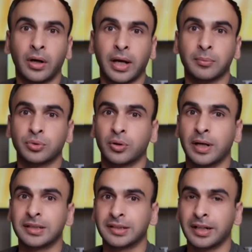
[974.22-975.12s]
Okay, so
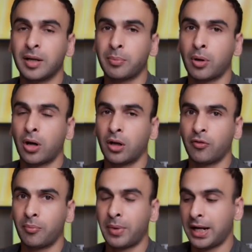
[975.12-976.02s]
I set up all
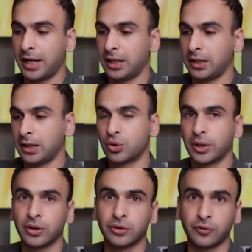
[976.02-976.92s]
of my
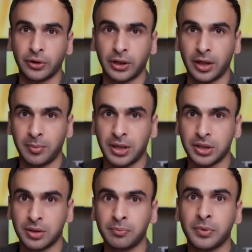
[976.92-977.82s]
triggers for the
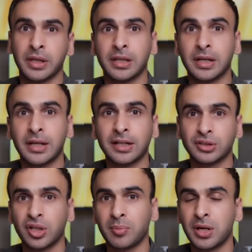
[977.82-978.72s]
automation. The next
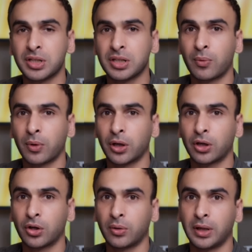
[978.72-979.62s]
automation that we're going to
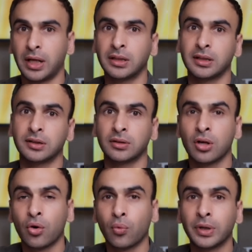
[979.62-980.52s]
create is
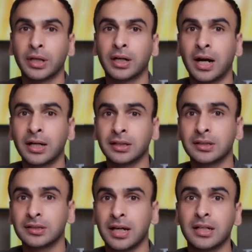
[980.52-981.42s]
when the
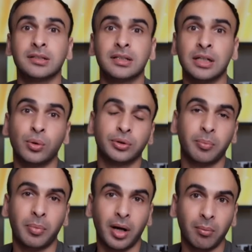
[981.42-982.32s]
content stage is equal to
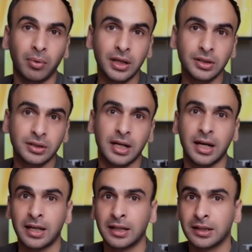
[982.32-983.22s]
published
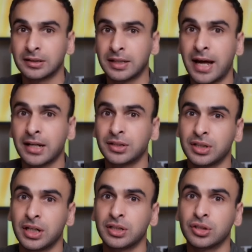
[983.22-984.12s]
and the status
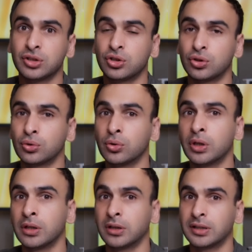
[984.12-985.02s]
changes to,
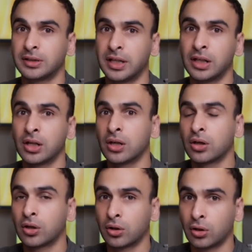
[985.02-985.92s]
let's say,
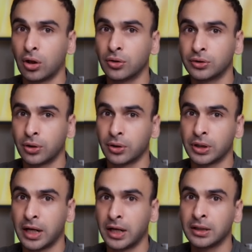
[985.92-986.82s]
closed or
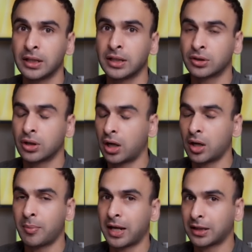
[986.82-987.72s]
done, it's going to
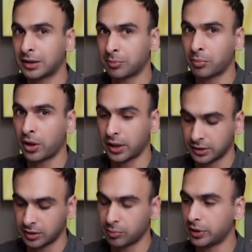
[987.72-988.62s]
automatically mark it
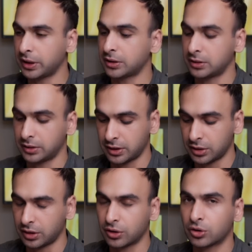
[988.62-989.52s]
as complete,
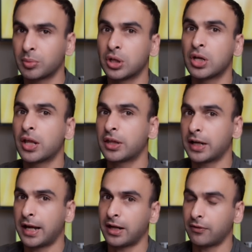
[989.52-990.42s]
essentially. There's going to be nothing
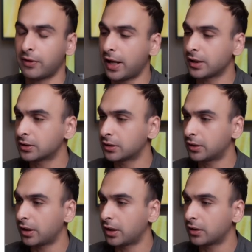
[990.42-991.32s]
ahead of that
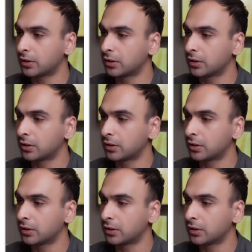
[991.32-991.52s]
there.